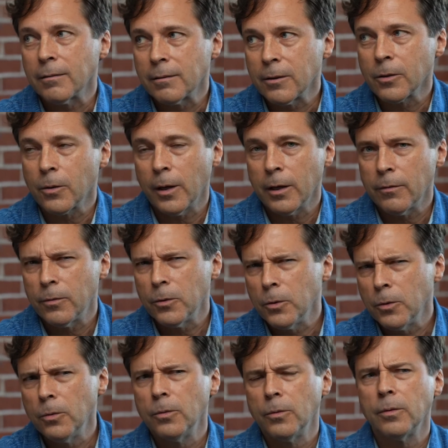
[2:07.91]
There are quite a
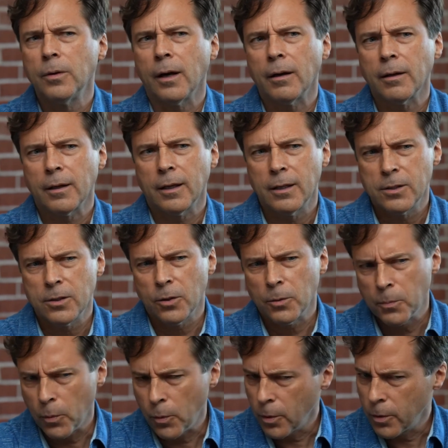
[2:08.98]
few kids that are
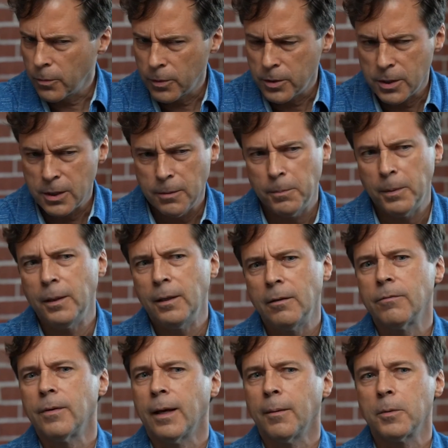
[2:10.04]
born with CP and
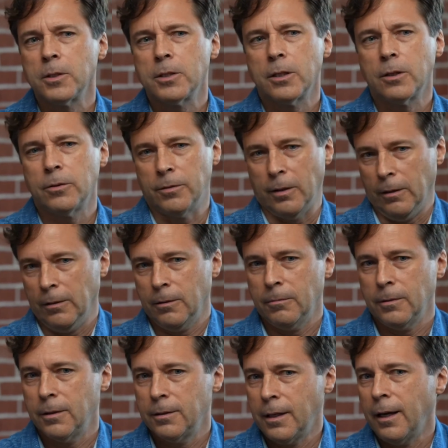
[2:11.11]
families that are dealing
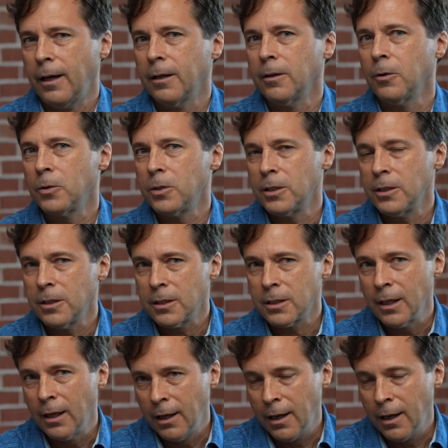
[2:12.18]
with a diagnosis.